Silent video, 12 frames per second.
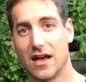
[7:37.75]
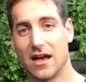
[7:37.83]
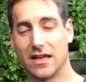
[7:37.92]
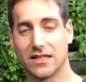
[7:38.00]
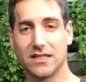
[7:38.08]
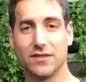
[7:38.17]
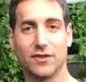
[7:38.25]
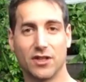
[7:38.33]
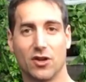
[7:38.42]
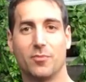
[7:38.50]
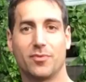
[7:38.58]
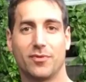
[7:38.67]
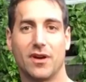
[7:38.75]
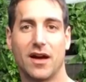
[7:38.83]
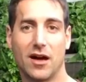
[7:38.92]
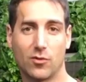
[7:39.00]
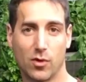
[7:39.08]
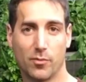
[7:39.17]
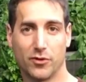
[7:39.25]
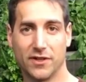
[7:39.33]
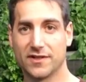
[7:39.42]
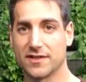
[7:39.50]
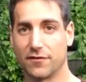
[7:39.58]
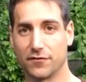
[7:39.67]
are giving up
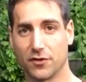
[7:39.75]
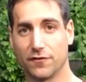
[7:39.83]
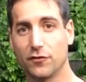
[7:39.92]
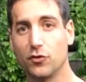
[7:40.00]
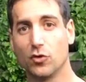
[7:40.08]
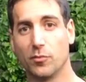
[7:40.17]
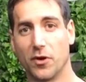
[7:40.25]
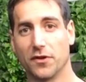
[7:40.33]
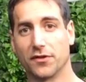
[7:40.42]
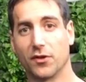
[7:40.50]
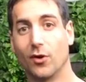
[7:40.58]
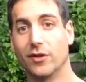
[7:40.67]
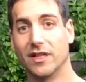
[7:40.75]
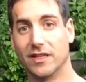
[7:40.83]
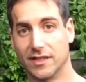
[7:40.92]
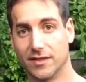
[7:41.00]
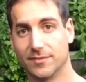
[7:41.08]
aquaponics after few months only.